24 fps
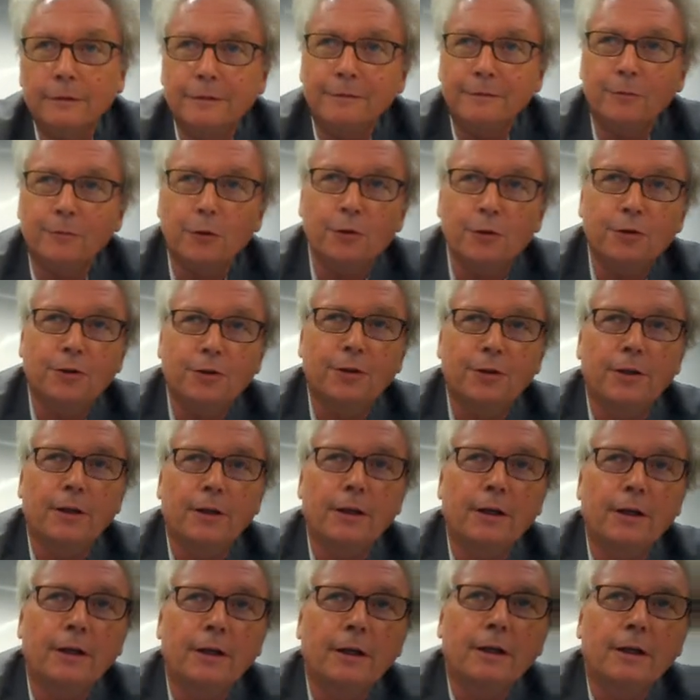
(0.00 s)
What
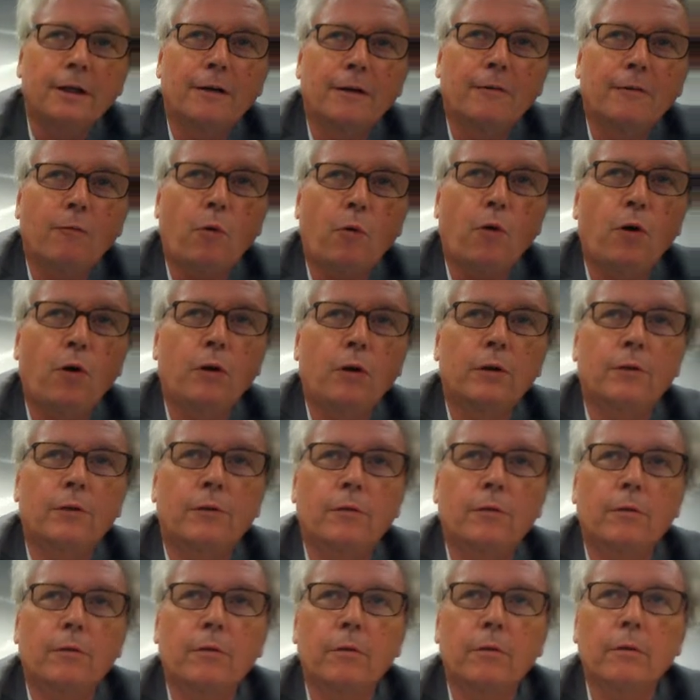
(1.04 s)

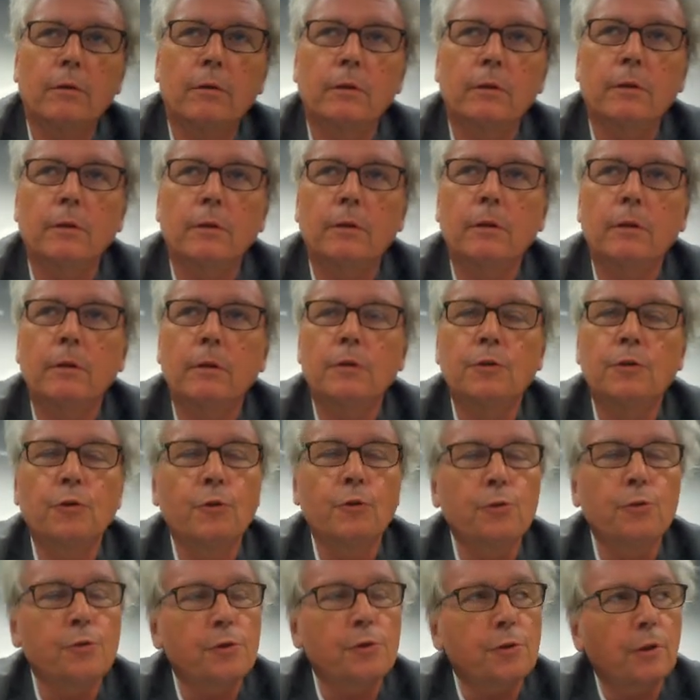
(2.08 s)
Walt
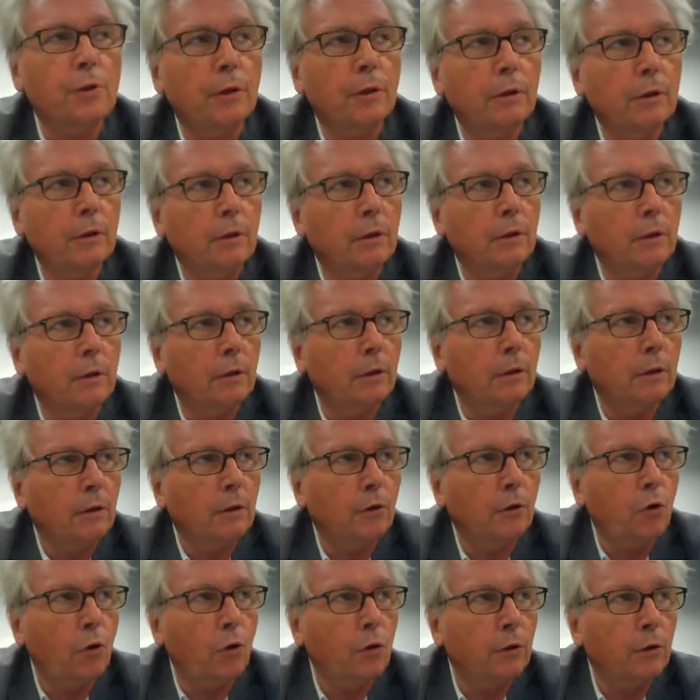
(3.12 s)
used
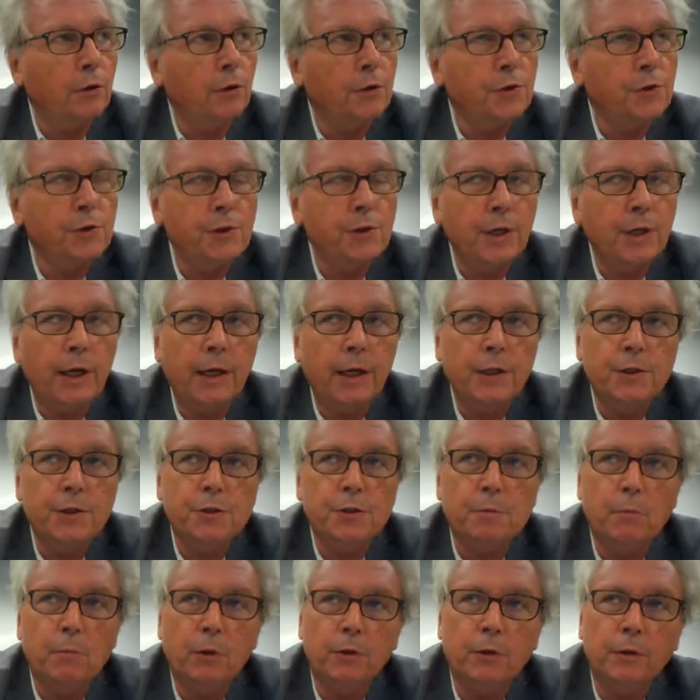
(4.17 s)
called the
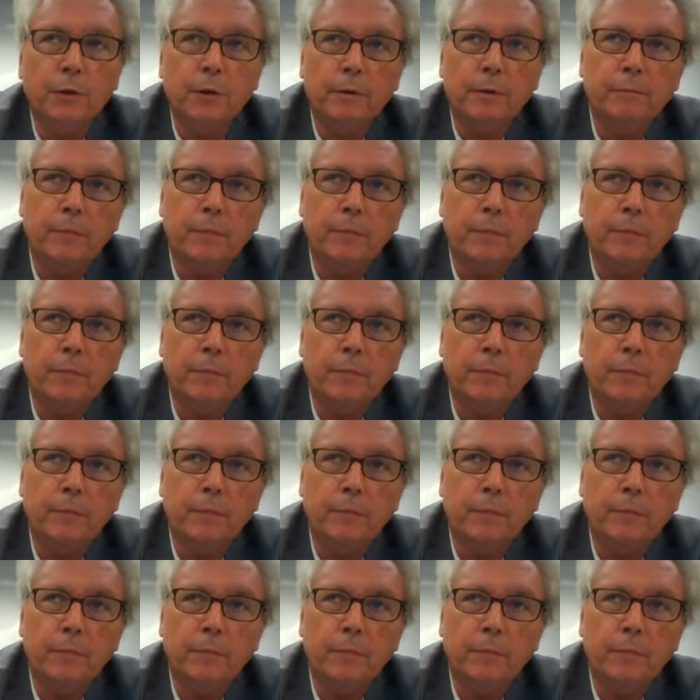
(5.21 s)
stage model: